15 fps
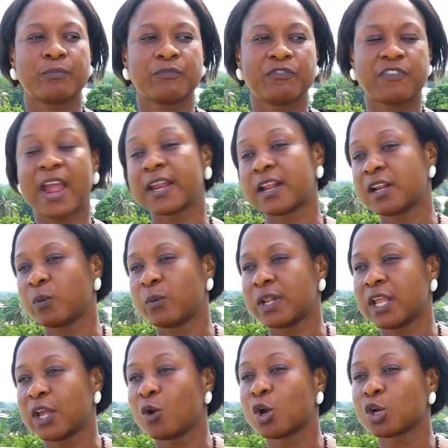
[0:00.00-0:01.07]
finally, when
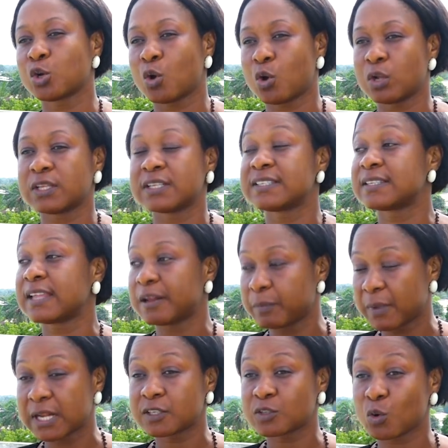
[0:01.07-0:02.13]
they got all the
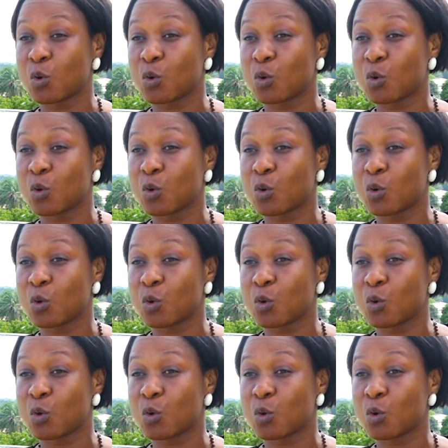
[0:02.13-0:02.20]
statements,